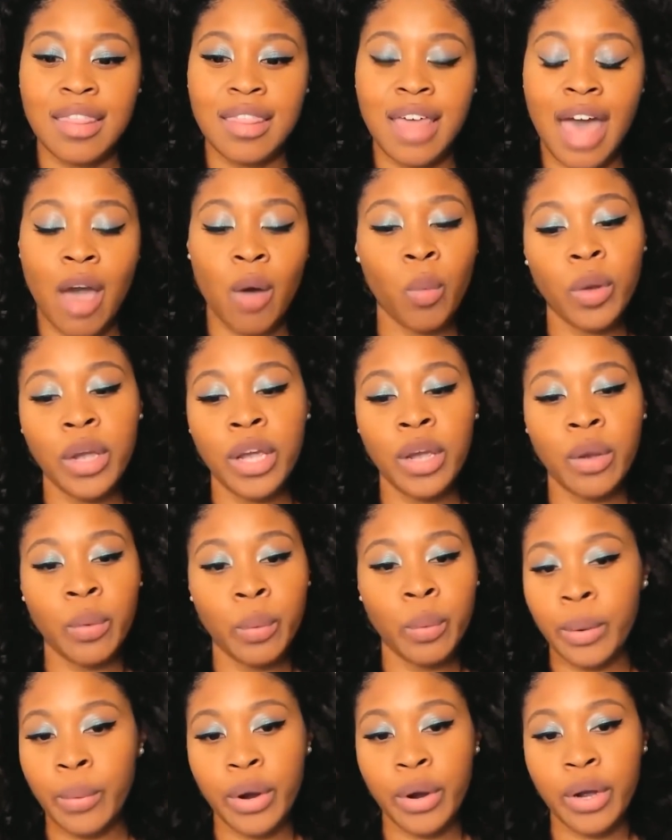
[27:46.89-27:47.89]
that
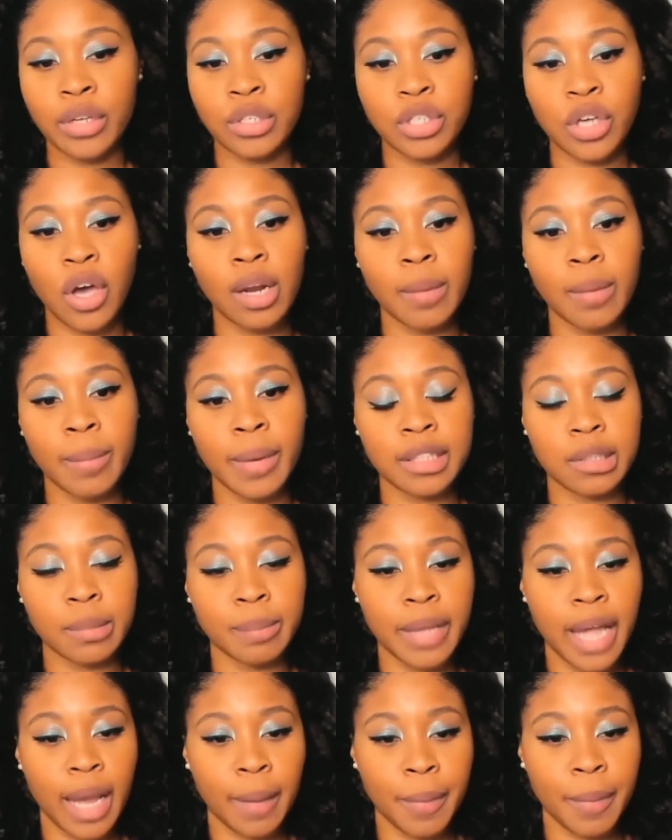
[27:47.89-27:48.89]
we weren't taught about the
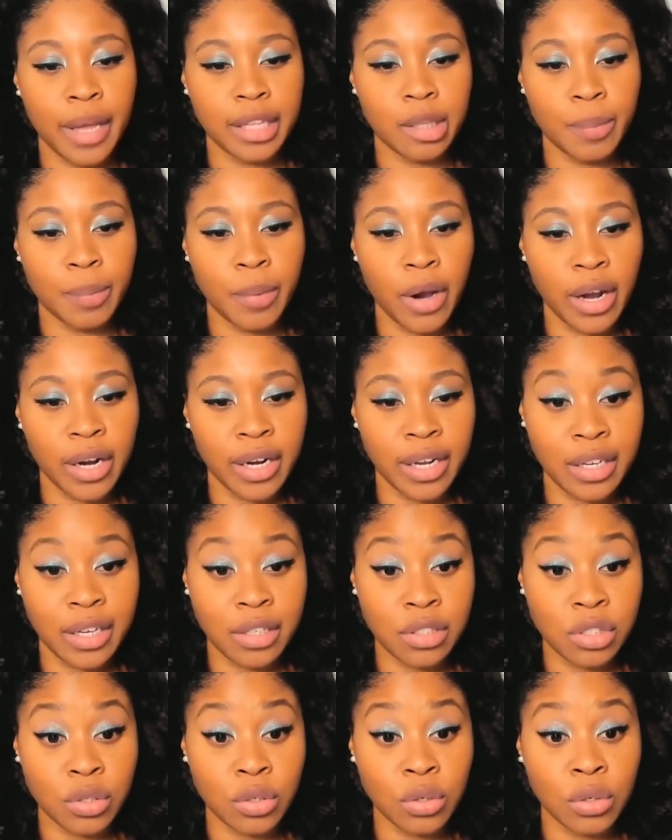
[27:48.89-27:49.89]
Black Panther Party
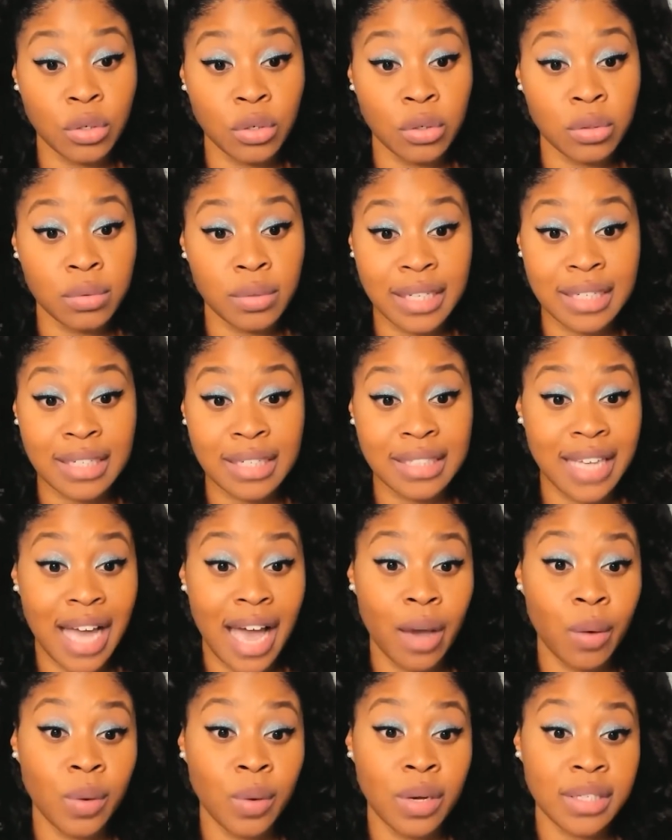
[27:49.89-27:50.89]
in school. At least
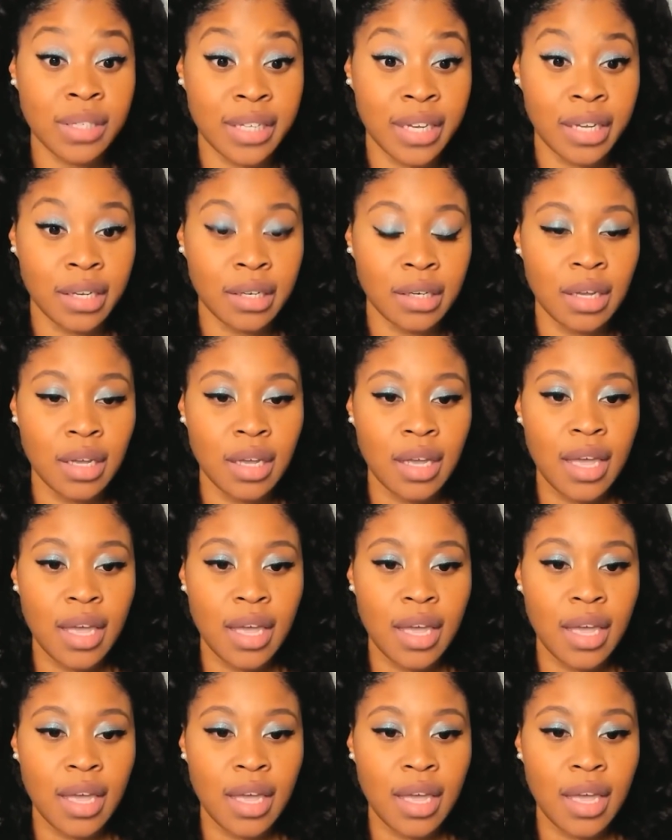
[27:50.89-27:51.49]
I wasn't.